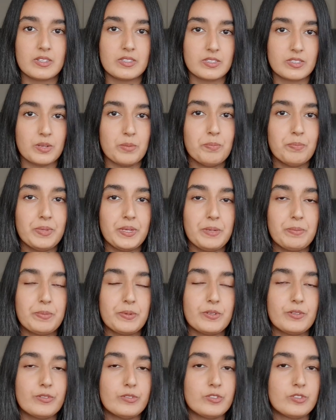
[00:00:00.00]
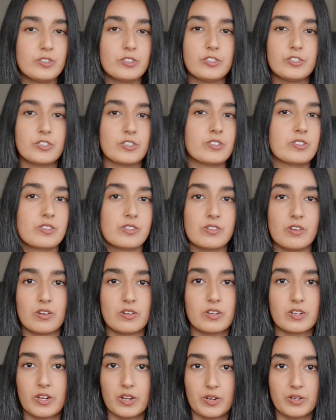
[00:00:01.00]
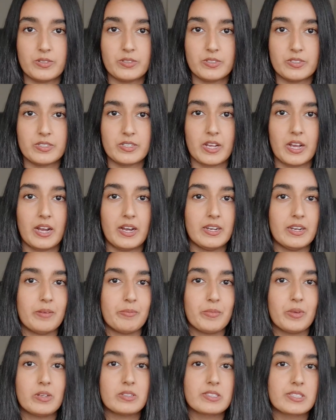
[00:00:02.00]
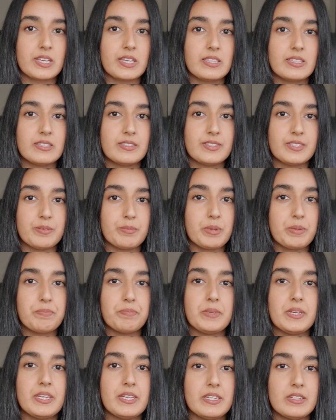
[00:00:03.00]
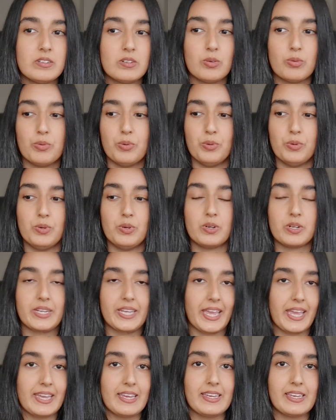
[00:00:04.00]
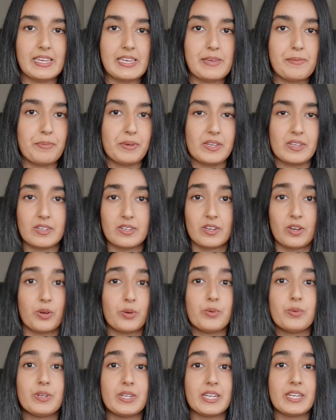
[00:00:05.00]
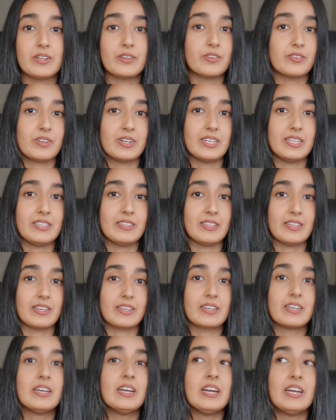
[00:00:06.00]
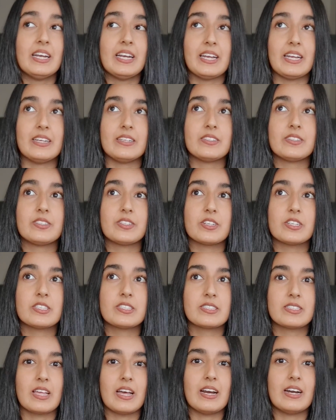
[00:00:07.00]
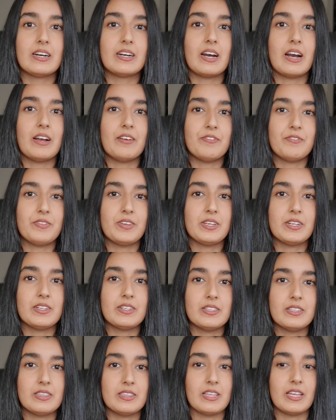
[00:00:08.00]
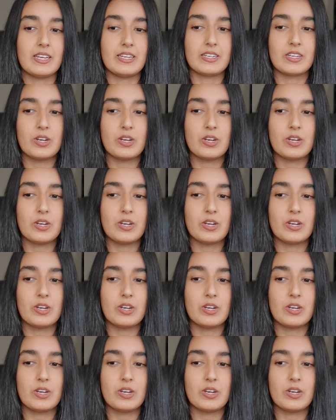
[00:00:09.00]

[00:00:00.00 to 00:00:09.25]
Some people should just not code, and I'm not saying this to be mean or gatekeeping coding or anything. It's just that I feel like